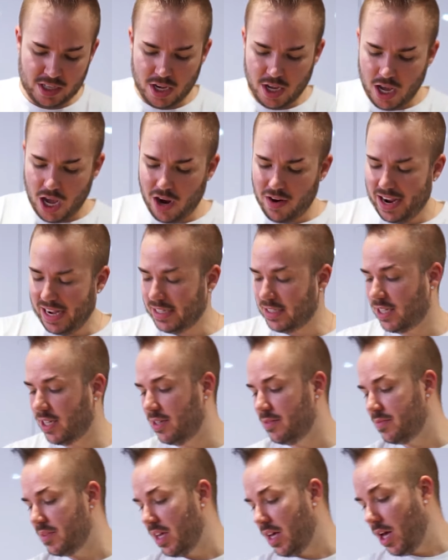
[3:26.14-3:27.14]
All right,
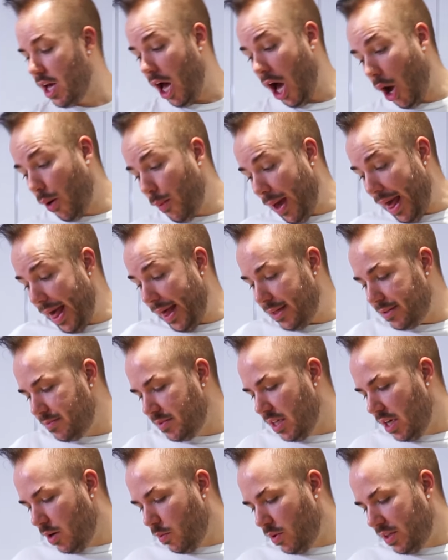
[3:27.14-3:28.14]
oh well.
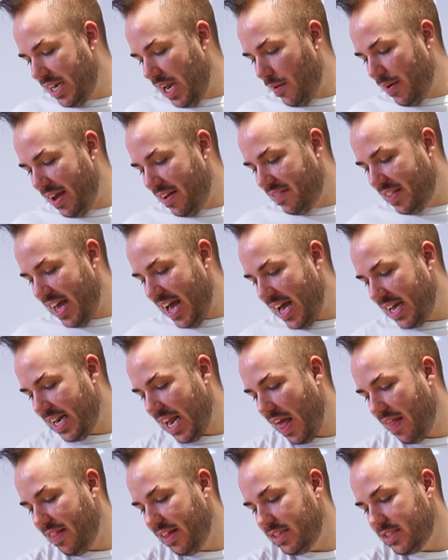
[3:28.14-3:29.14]
Well, now we have that,
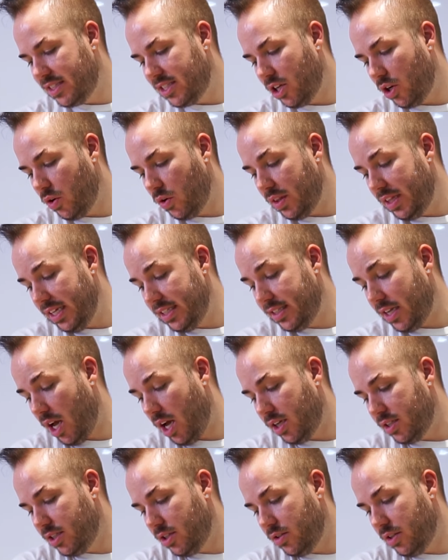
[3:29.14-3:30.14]
and then so this
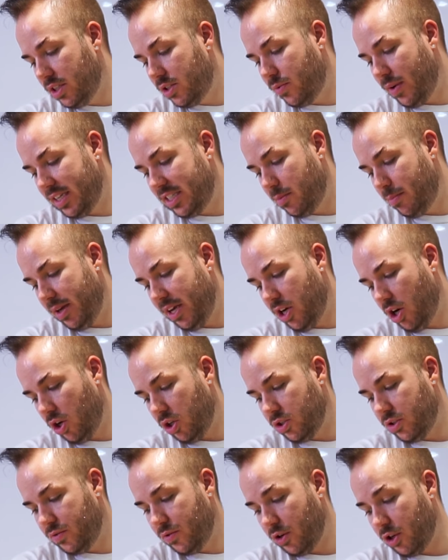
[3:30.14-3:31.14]
recipe
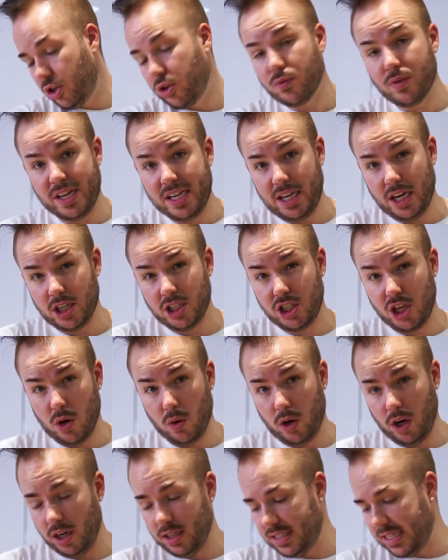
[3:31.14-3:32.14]
calls for Greek
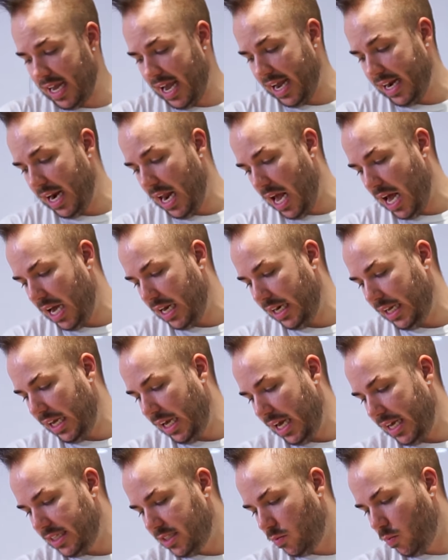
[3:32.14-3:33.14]
yogurt and honey as